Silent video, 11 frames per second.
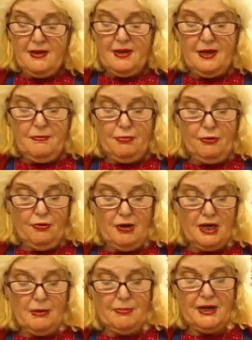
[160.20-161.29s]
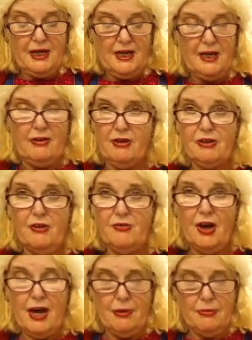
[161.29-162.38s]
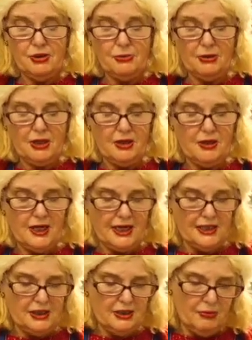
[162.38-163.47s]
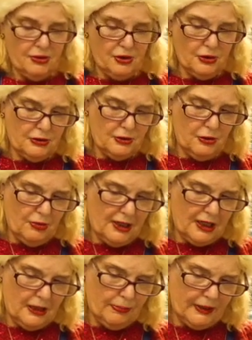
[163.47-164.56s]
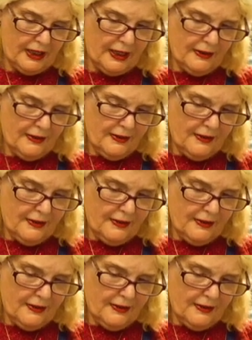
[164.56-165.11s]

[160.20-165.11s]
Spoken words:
And then pour a little bit in here. I don't know how much we're going to need, so we'll just do a little bit.